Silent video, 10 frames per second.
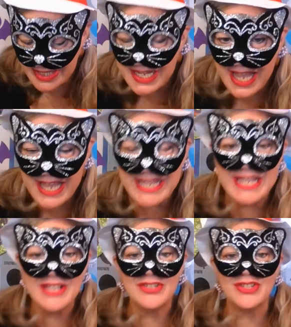Today
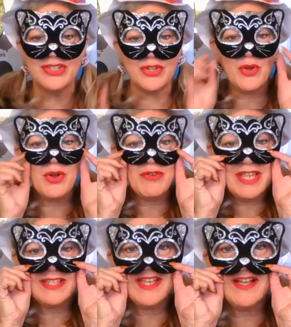is
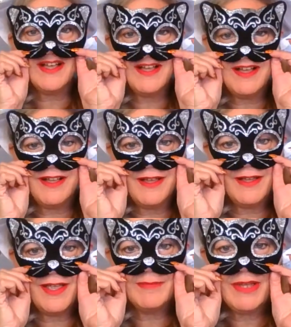story
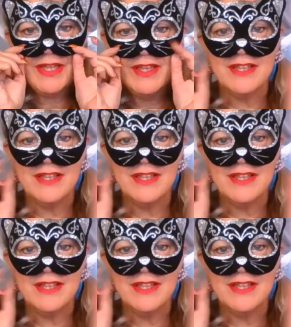time.